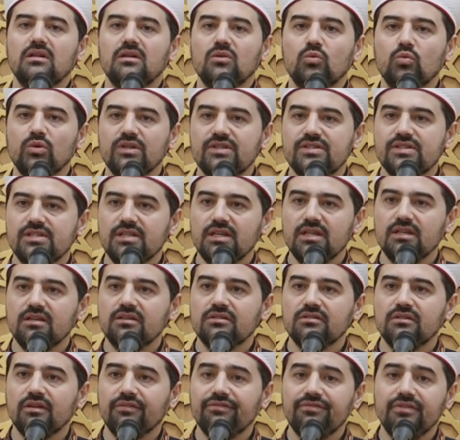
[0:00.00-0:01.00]
We seek
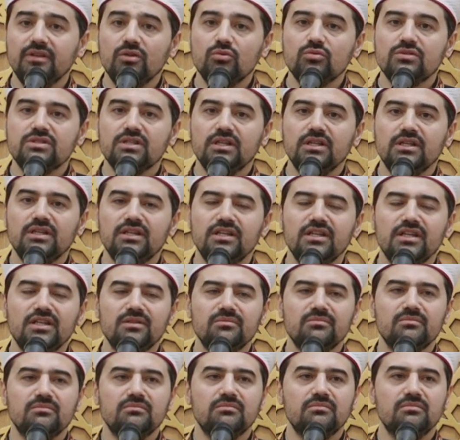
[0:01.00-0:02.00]
refuge in
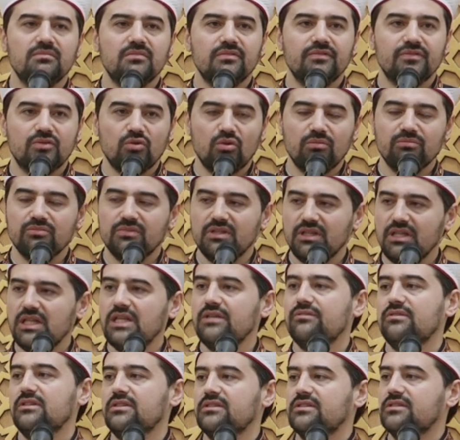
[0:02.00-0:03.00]
Him from the
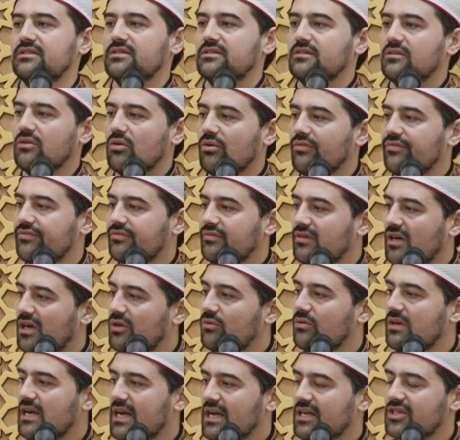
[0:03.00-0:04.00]
evils of
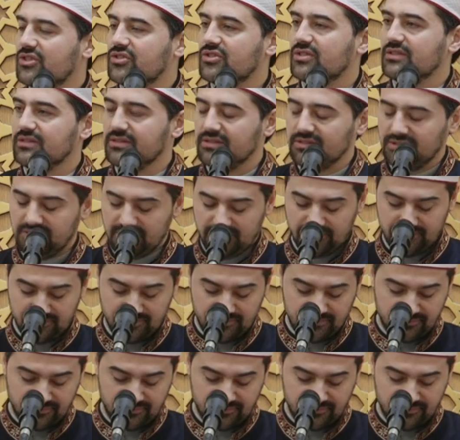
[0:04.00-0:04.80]
our actions.